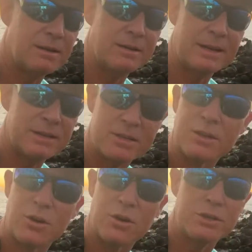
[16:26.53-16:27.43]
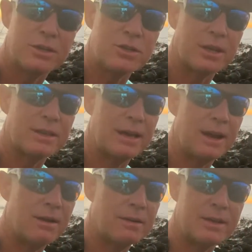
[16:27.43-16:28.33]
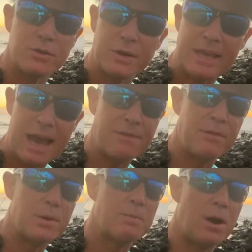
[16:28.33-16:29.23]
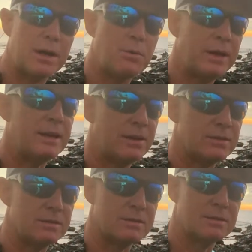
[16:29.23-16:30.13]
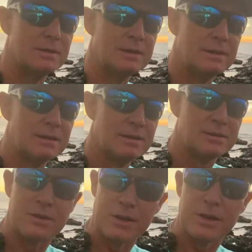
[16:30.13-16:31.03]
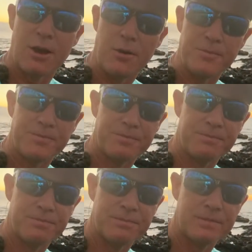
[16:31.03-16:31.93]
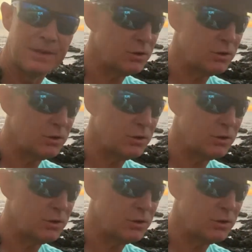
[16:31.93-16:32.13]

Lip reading: and I just encourage you to check that out and drink half of your body weight in ounces. So there you go. If you